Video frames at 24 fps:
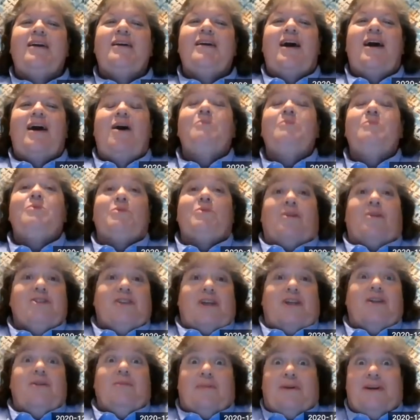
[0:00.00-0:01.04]
helped with our
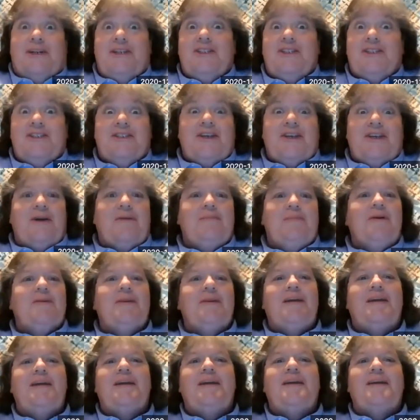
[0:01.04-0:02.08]
celebration
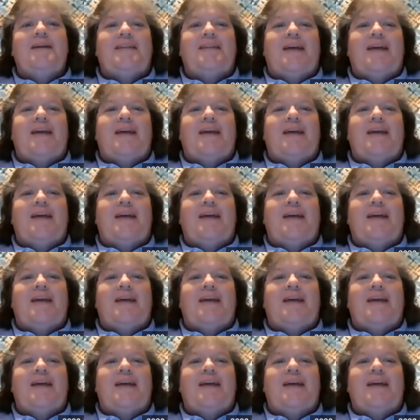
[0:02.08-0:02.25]
ceremony